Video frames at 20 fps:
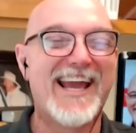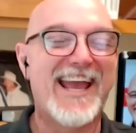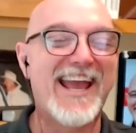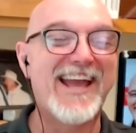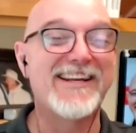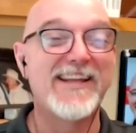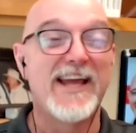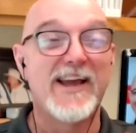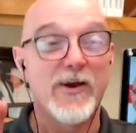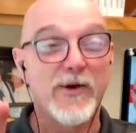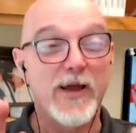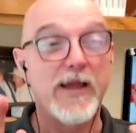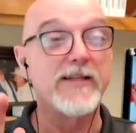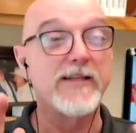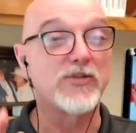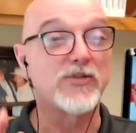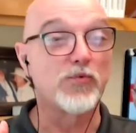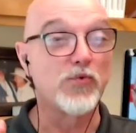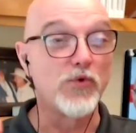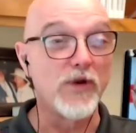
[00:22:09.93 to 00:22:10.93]
And
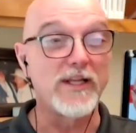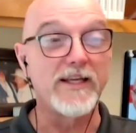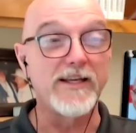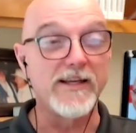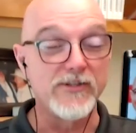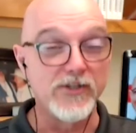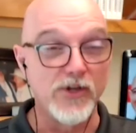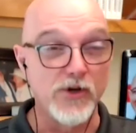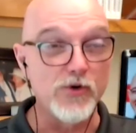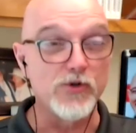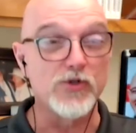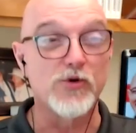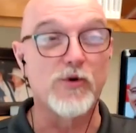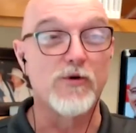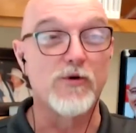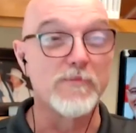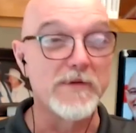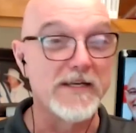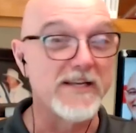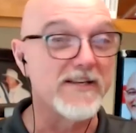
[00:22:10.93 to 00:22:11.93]
it's really
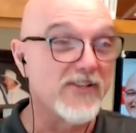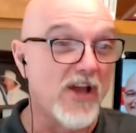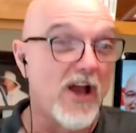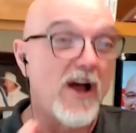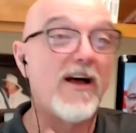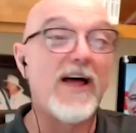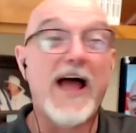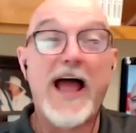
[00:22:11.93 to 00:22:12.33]
unusual because